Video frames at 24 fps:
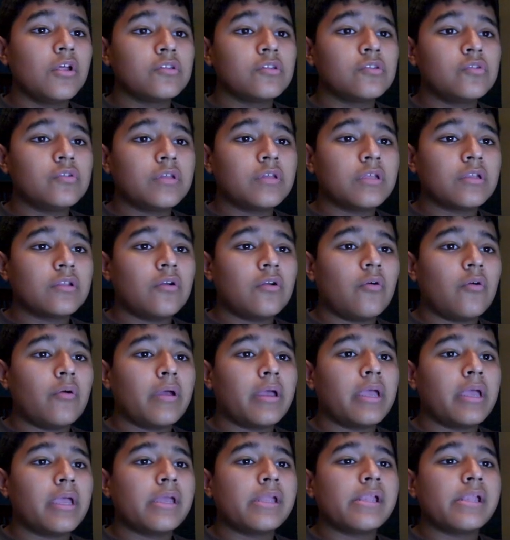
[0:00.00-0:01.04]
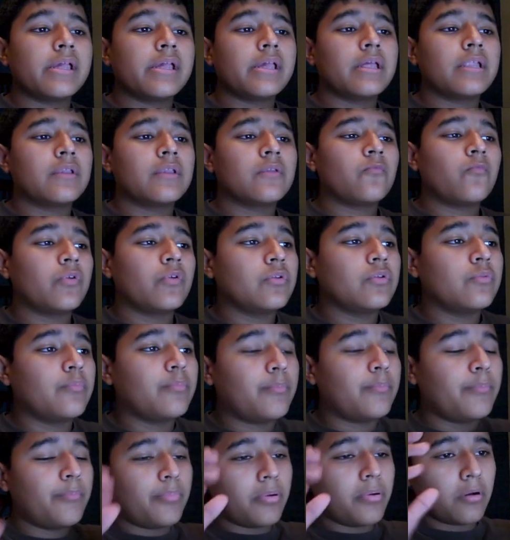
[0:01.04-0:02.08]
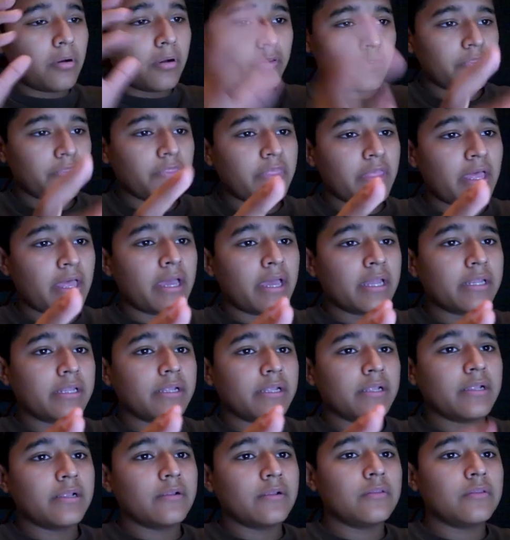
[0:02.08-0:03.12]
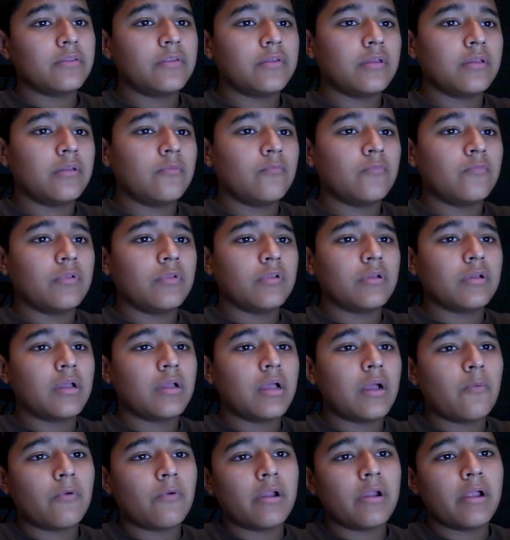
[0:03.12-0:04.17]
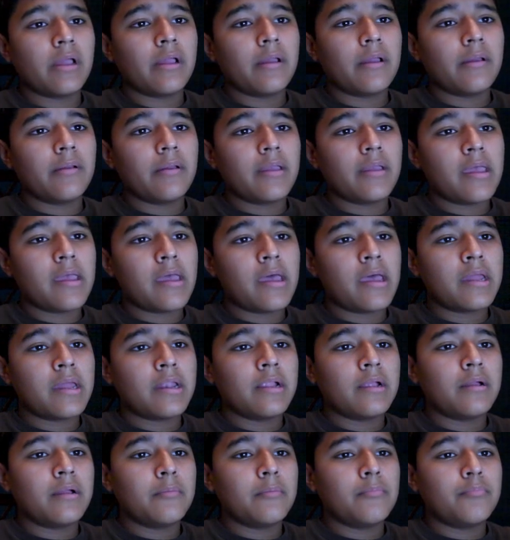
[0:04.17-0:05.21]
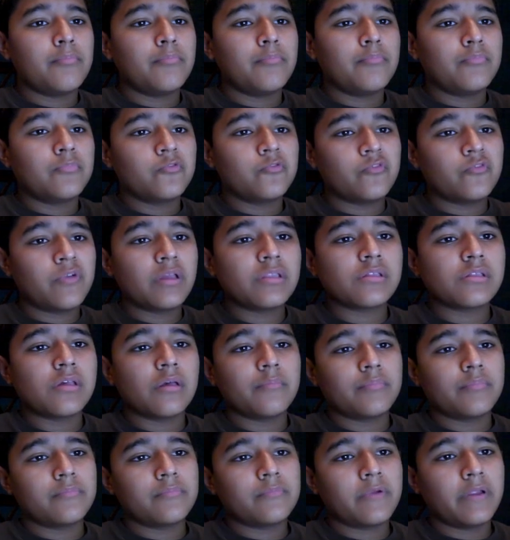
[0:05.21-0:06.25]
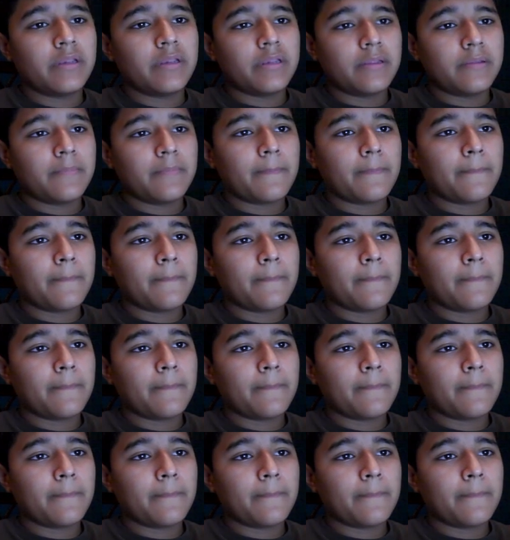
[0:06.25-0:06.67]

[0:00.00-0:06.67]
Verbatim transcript: So you can go ahead and when you put that, I want to add uh, rise up, right?